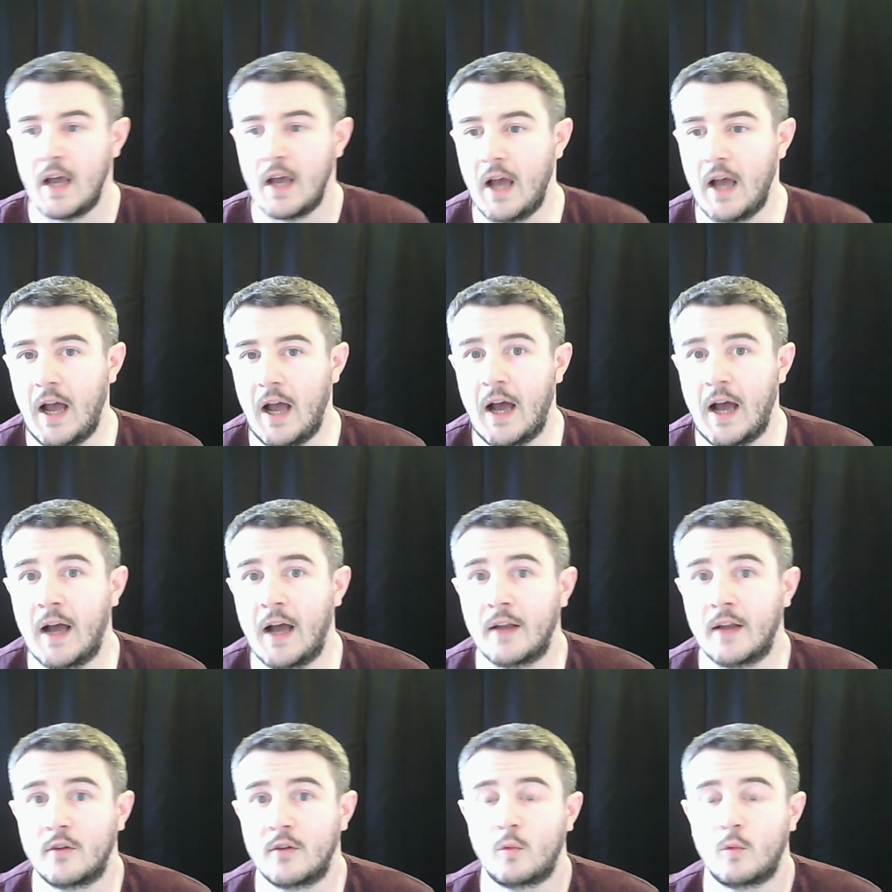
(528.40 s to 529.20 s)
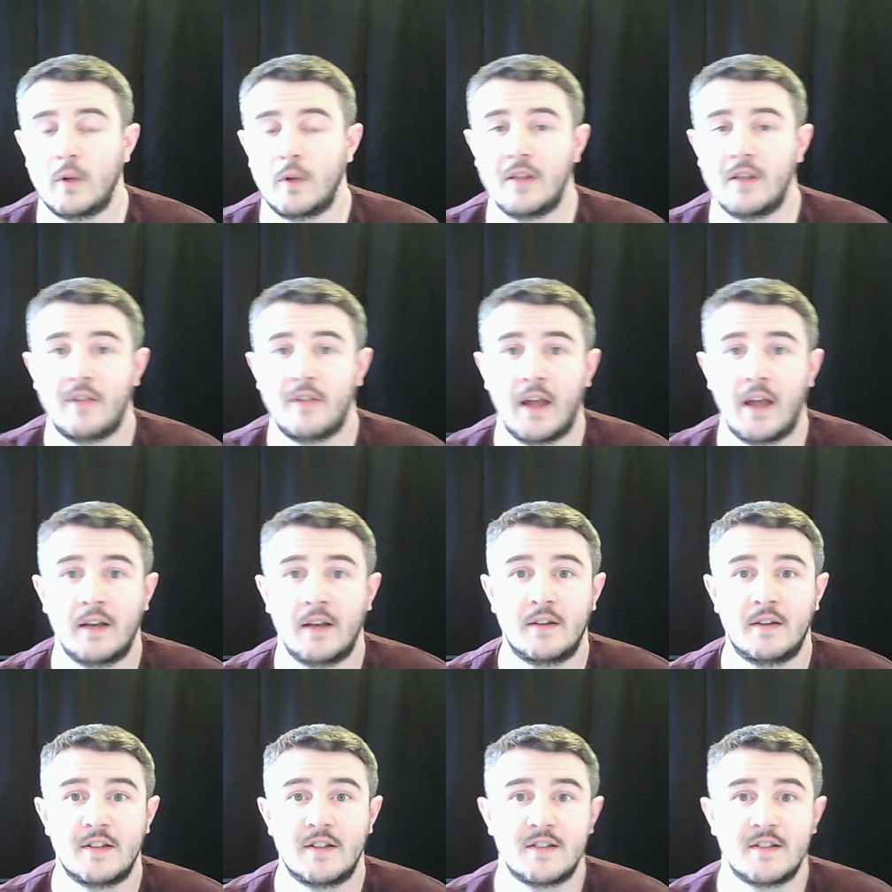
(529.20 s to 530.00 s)
and we
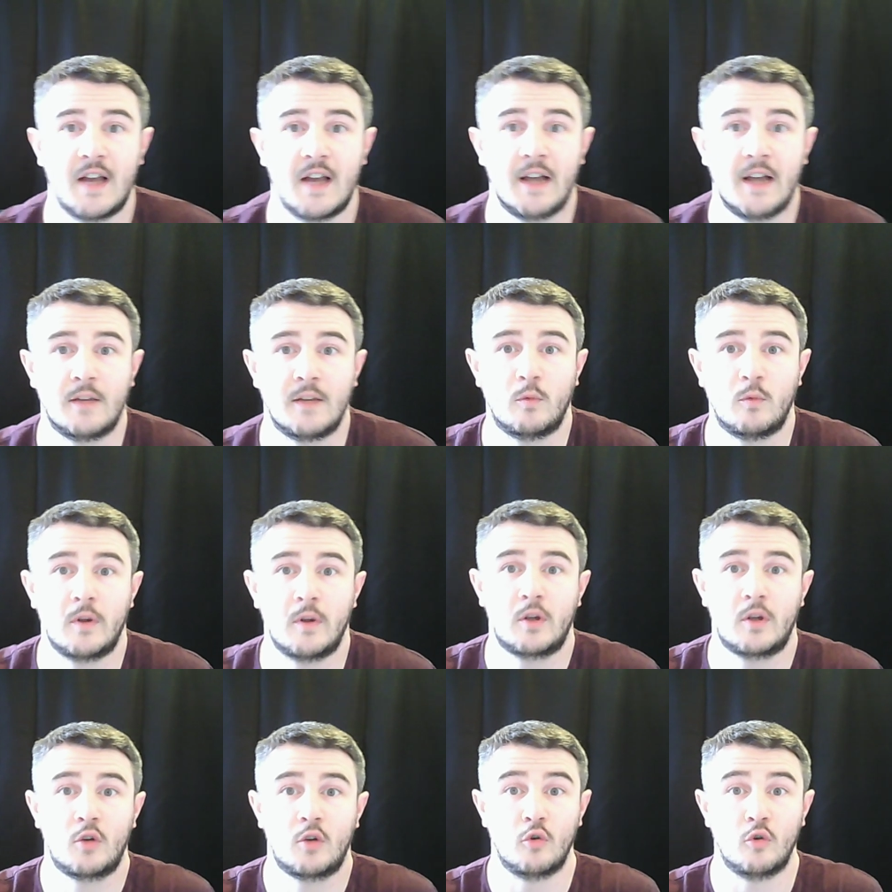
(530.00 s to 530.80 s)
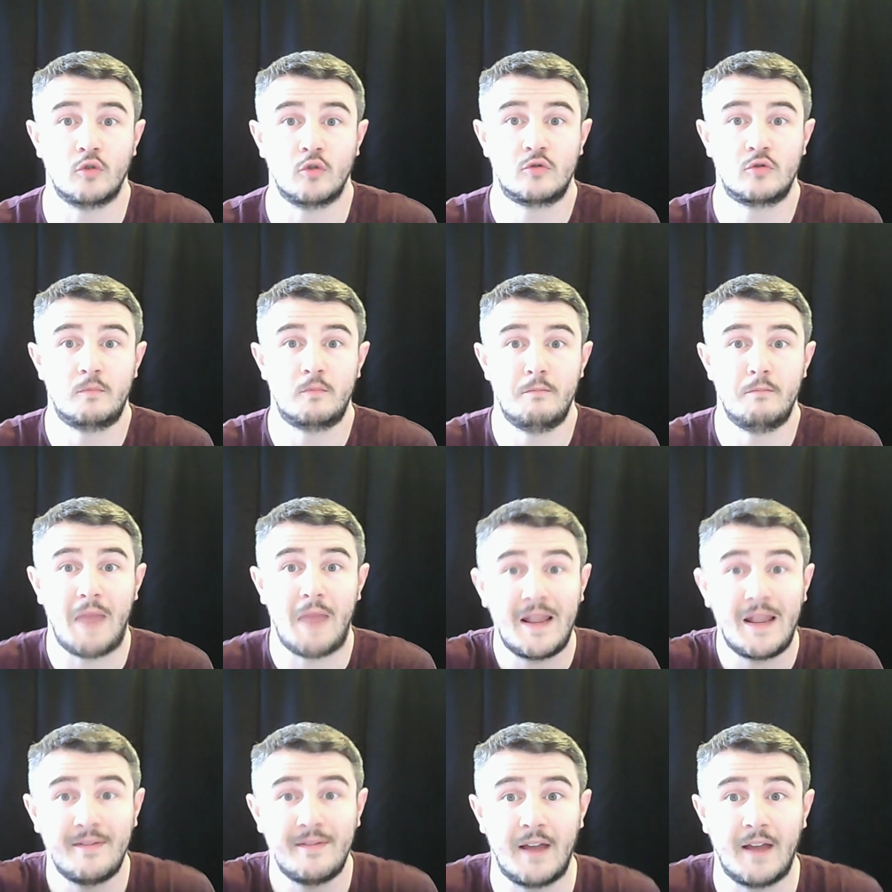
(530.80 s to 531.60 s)
then decided we could
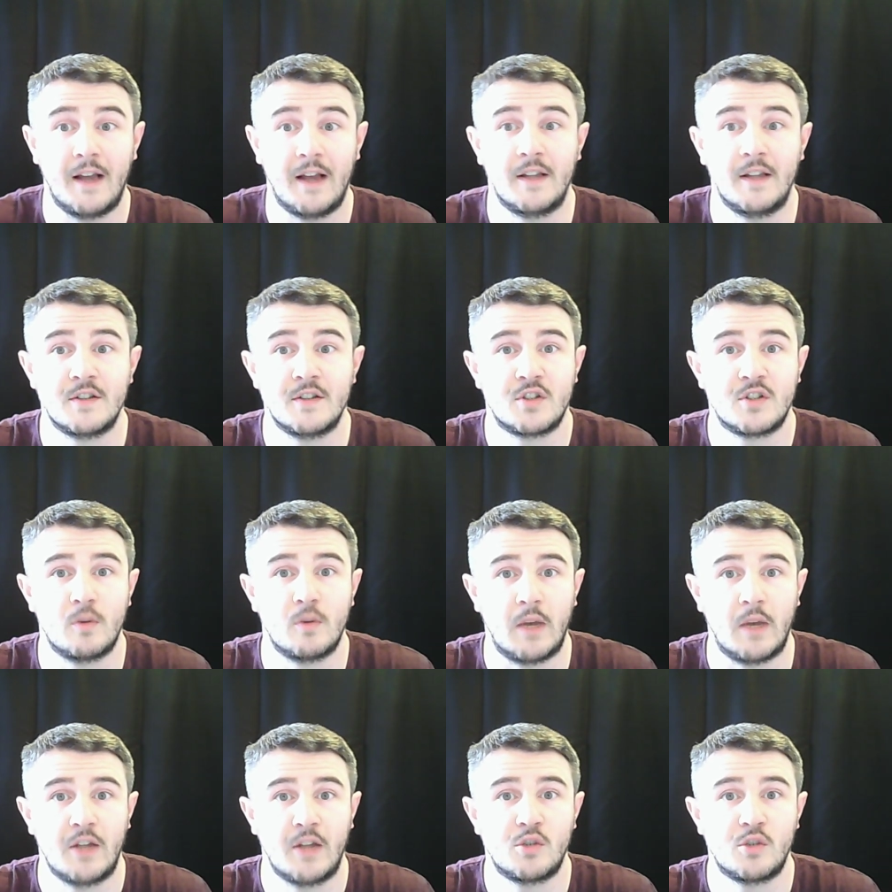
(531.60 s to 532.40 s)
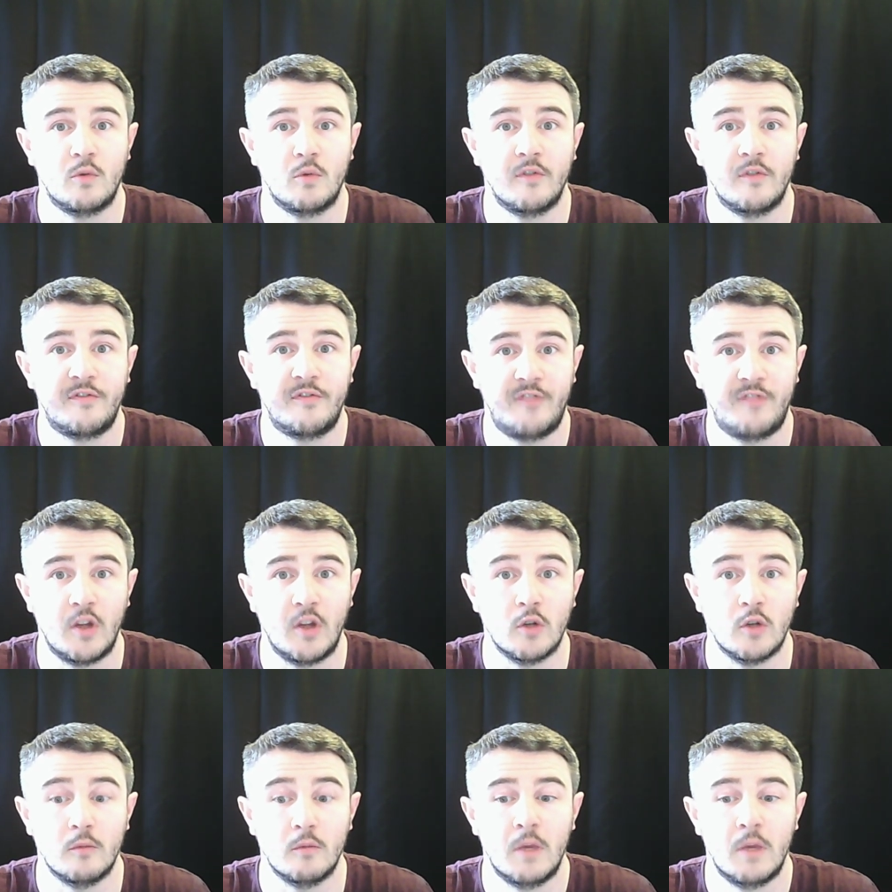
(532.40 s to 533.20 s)
make that into an actual
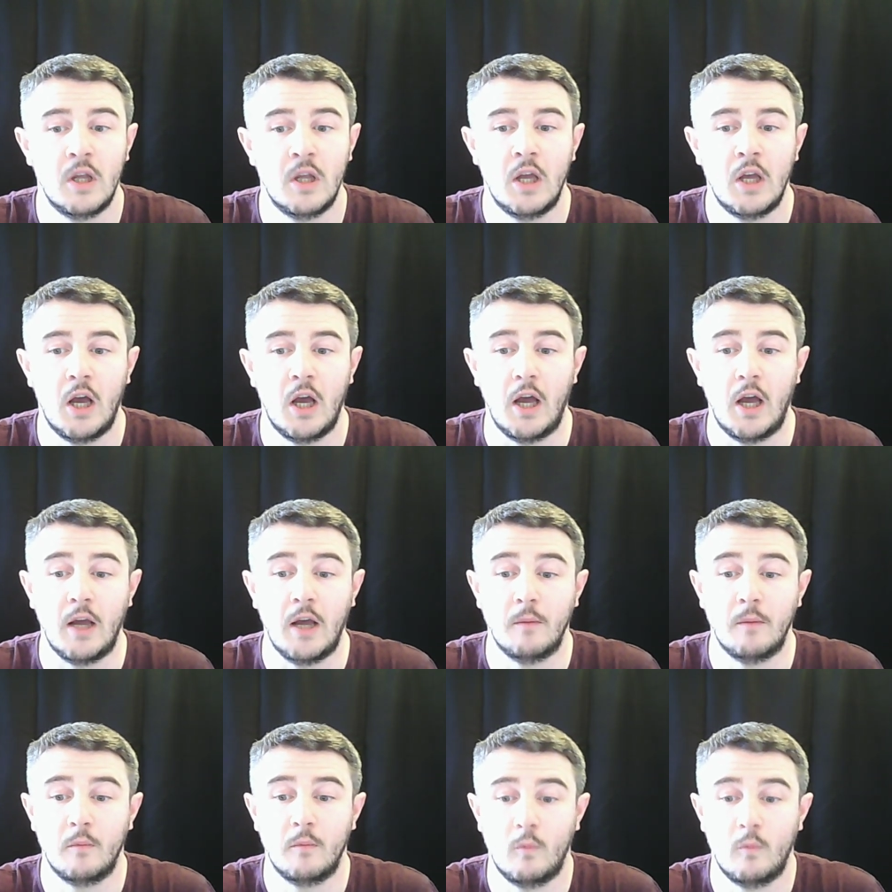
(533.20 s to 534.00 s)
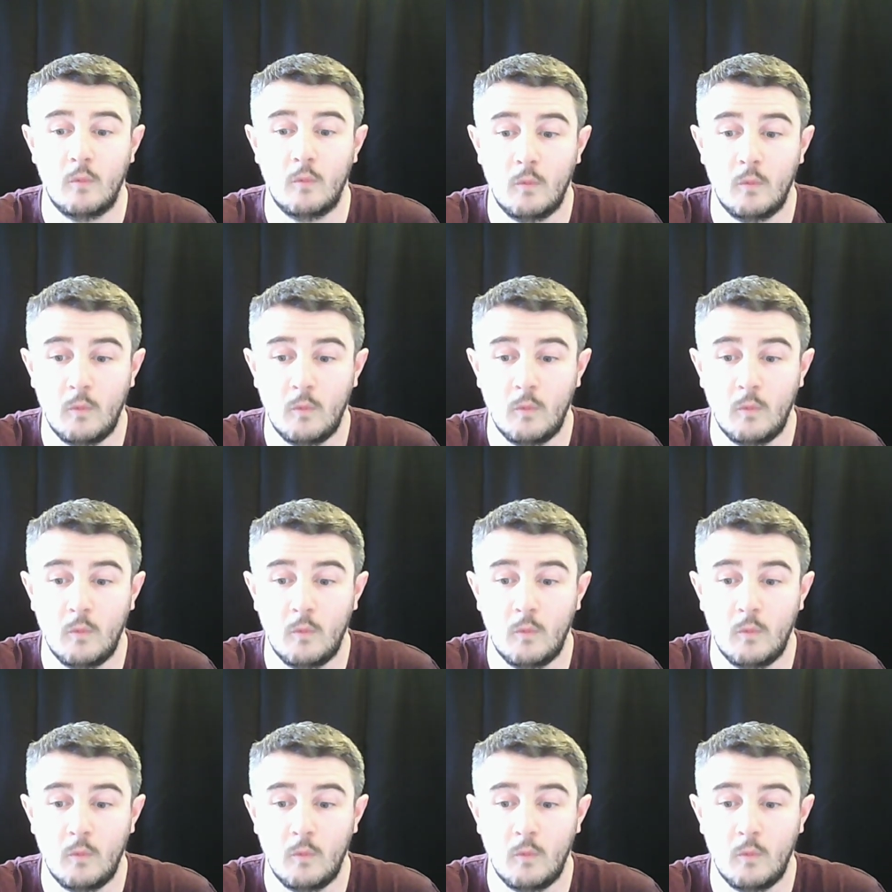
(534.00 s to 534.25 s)
film um,